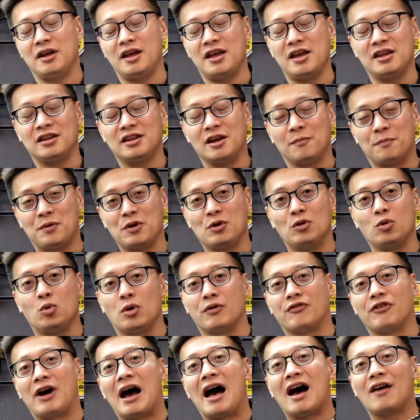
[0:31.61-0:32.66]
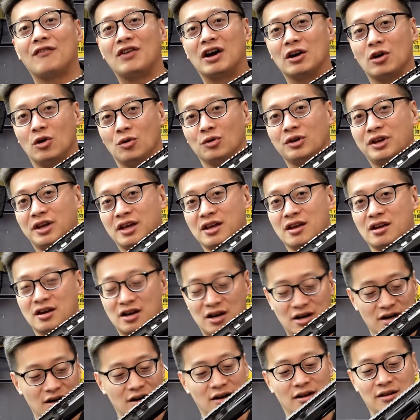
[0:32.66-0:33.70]
interview with Avalon
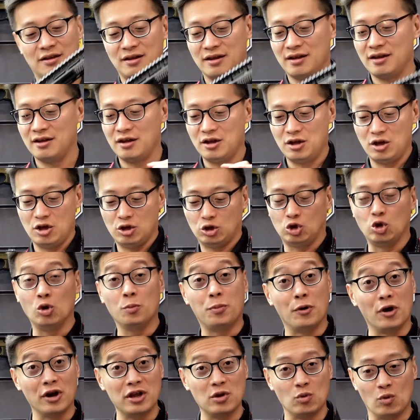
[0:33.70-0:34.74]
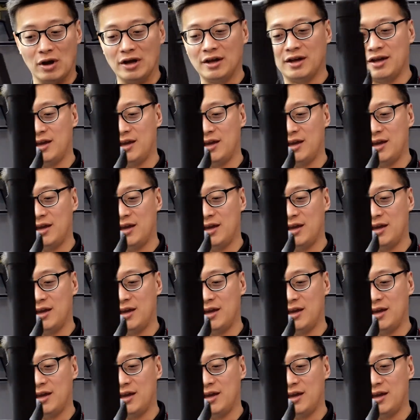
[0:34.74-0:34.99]
gear, 2.1